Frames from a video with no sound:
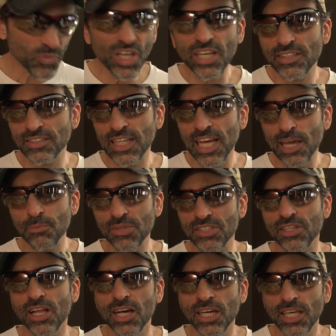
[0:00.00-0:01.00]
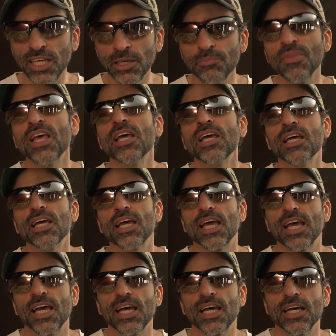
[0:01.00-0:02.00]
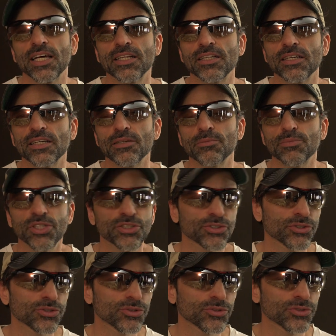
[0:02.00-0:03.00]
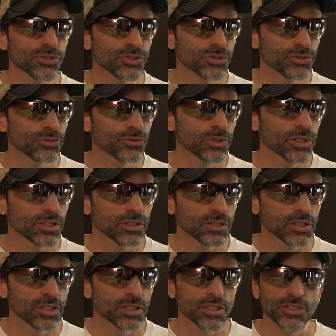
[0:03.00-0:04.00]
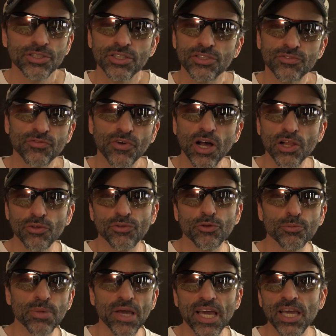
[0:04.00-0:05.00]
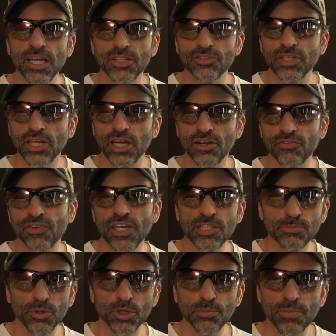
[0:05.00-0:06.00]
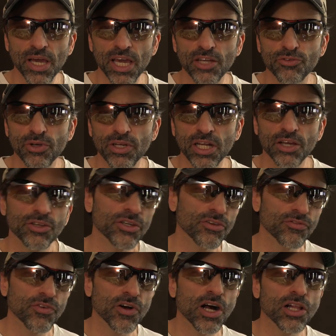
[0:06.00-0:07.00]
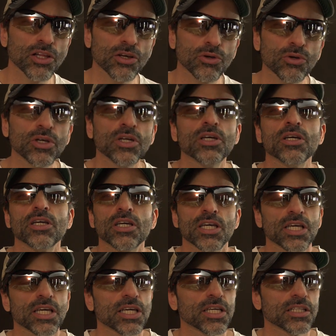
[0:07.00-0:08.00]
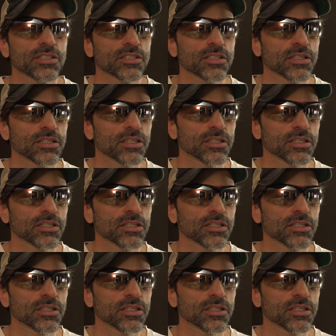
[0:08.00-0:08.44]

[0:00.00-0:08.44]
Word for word: its name is Lucky, and be sure to just follow their page. They got a Facebook page right now you can follow. It's